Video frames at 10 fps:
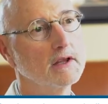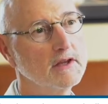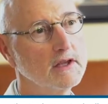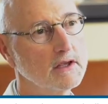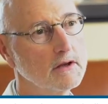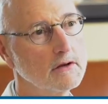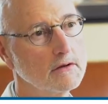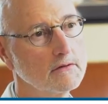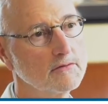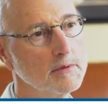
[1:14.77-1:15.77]
I take
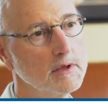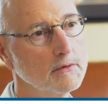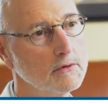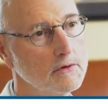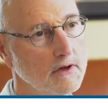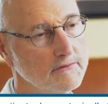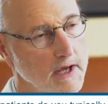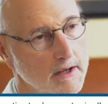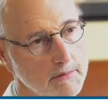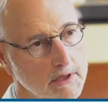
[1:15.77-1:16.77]
care of people who have
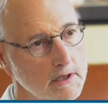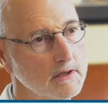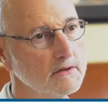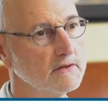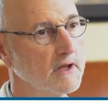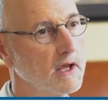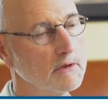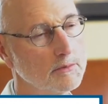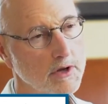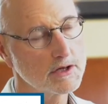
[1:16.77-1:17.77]
diabetes and high
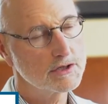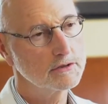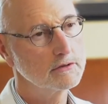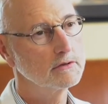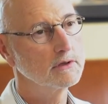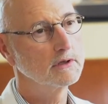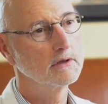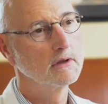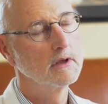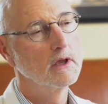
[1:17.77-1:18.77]
blood pressure and
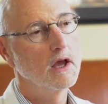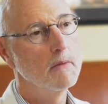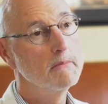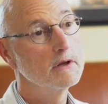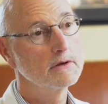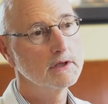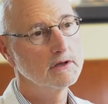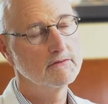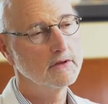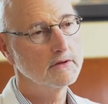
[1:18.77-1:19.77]
a
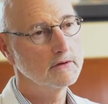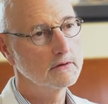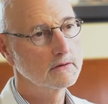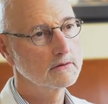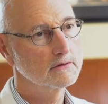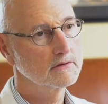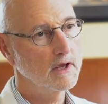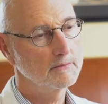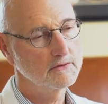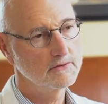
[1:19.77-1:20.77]
myriad of other
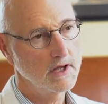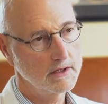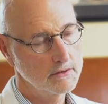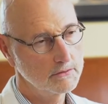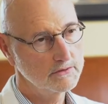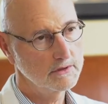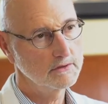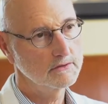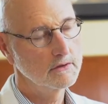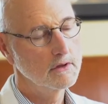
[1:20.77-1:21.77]
types of
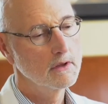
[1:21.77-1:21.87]
diagnoses.